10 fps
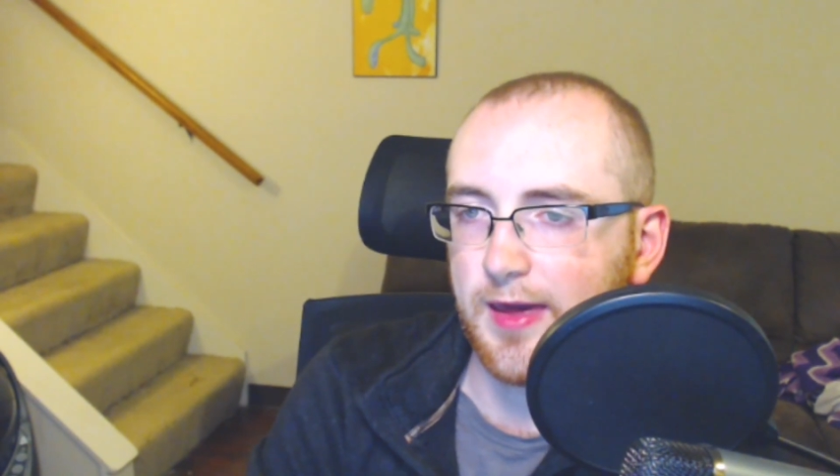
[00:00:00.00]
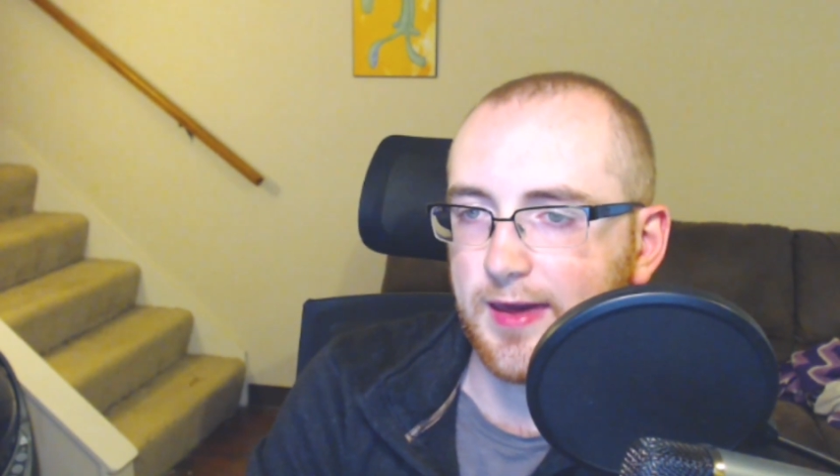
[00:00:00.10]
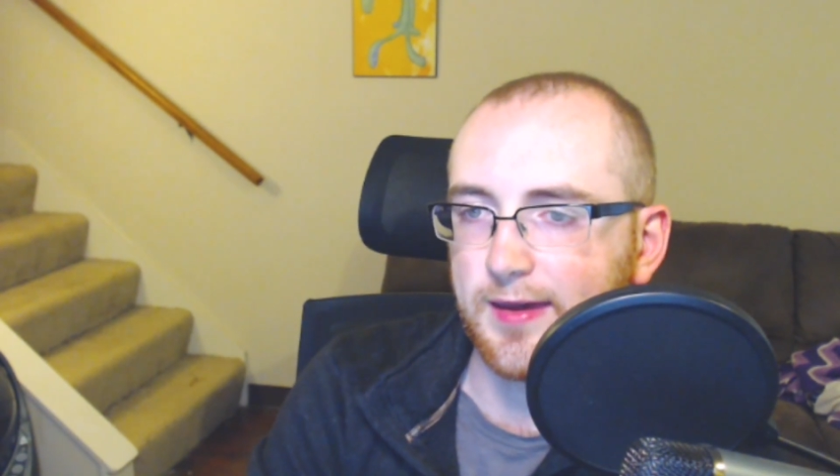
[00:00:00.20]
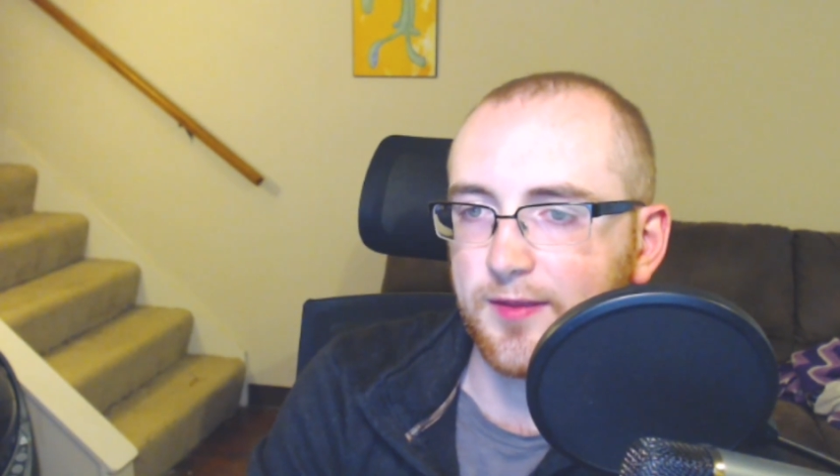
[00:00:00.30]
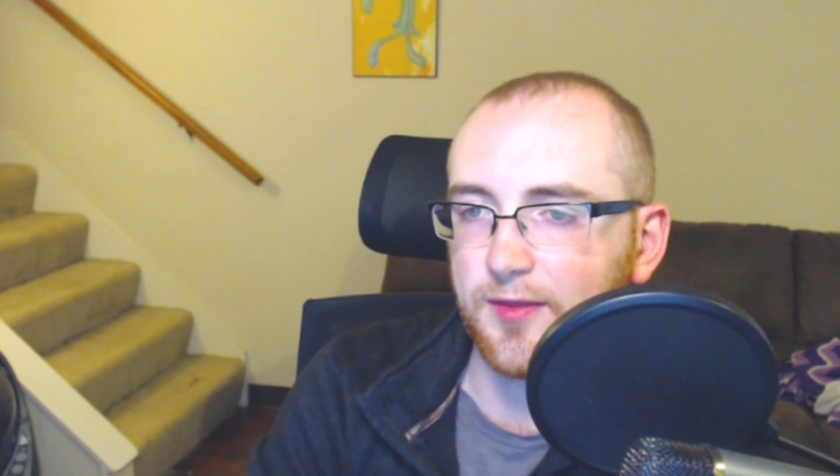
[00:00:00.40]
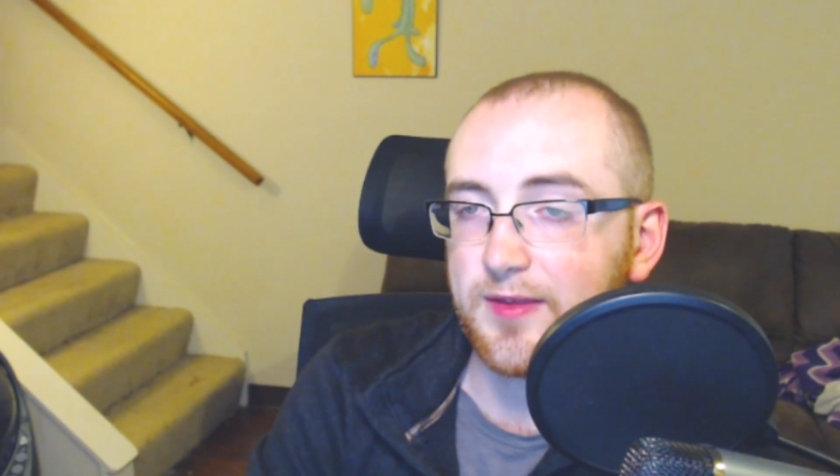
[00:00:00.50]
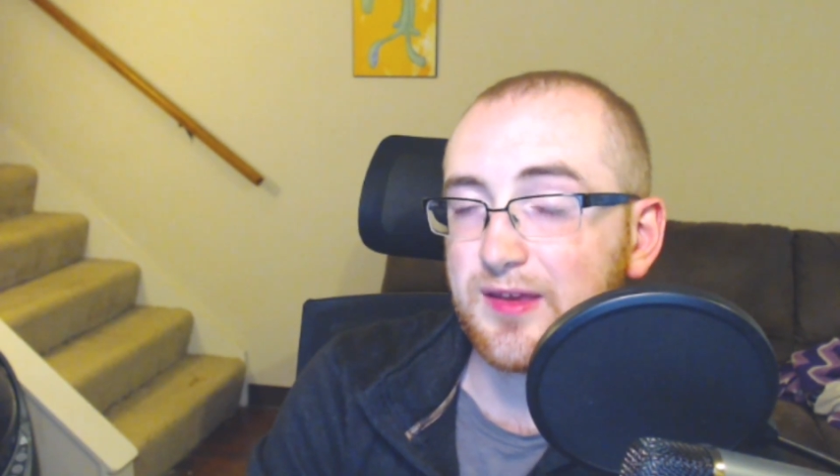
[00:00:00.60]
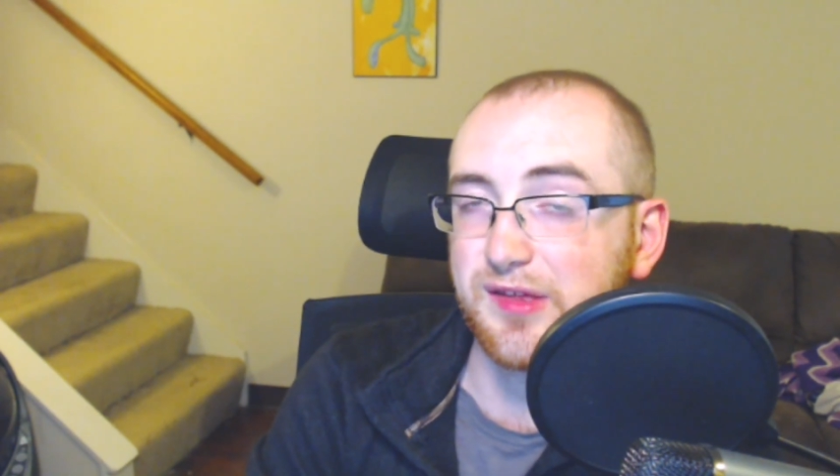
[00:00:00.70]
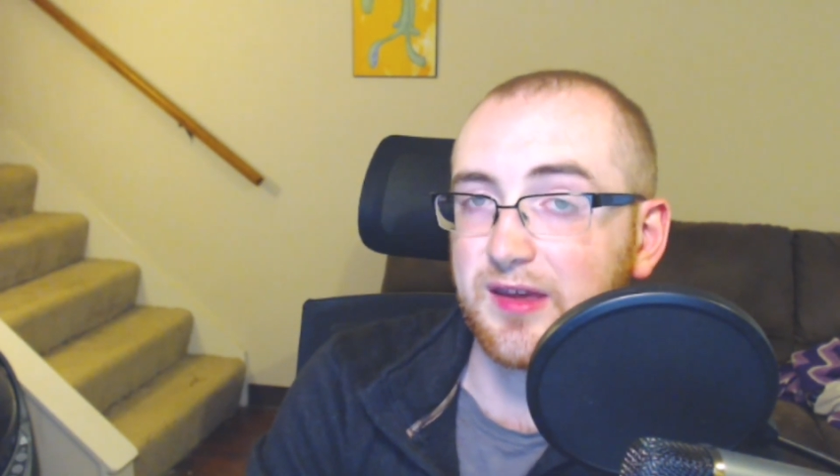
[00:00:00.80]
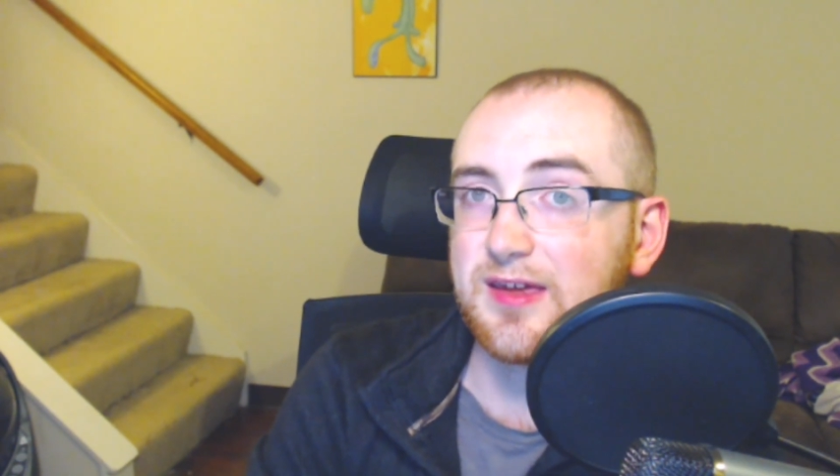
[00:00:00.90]
and the
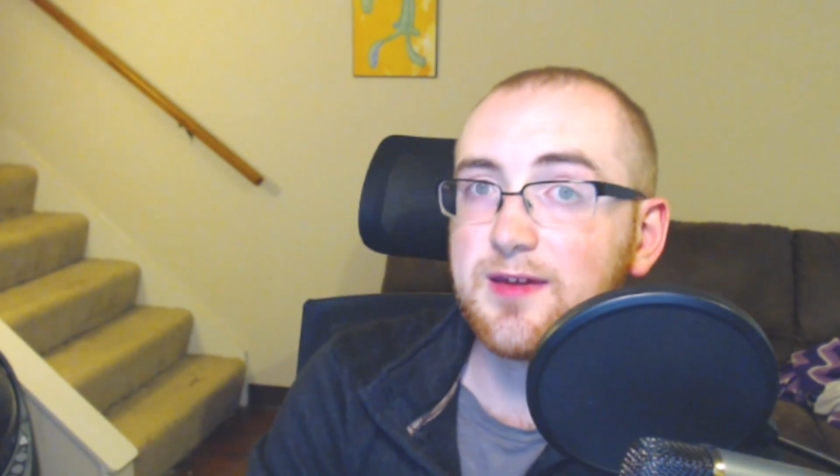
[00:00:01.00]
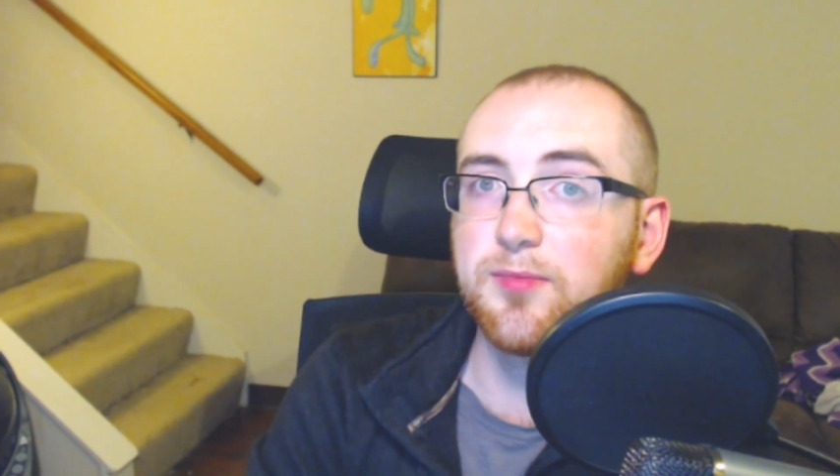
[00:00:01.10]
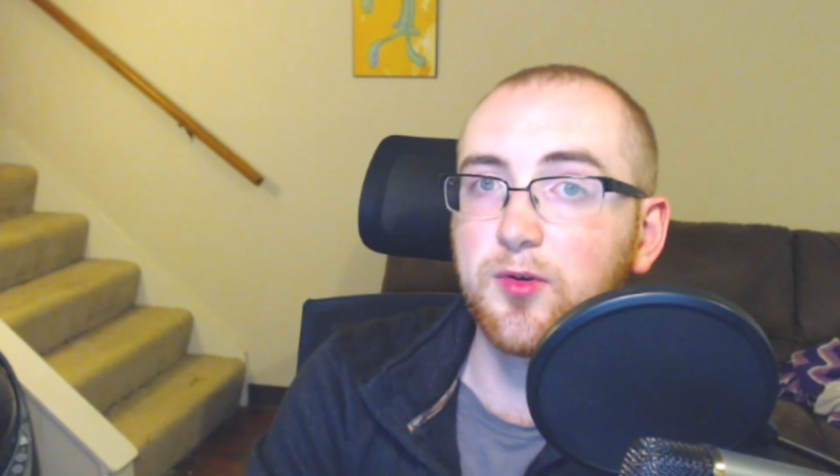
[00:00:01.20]
things that keep